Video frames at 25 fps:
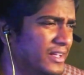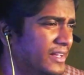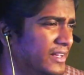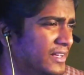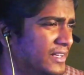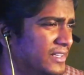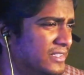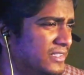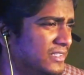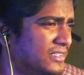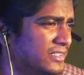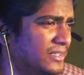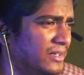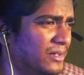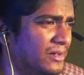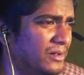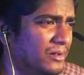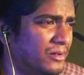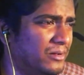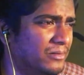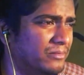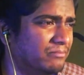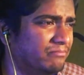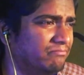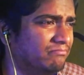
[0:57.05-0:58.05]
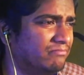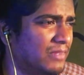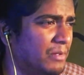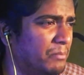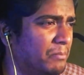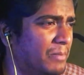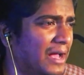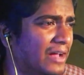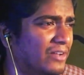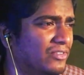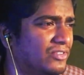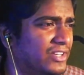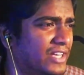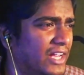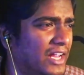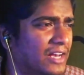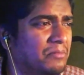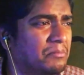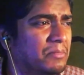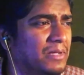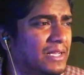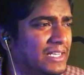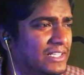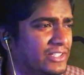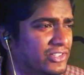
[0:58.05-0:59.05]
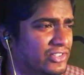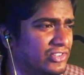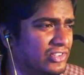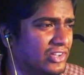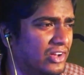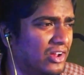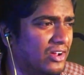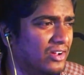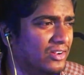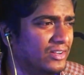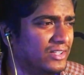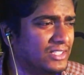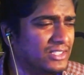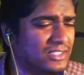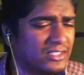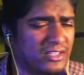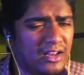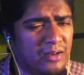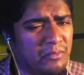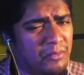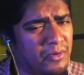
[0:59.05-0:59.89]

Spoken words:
It's about 10 minutes long. It's gonna be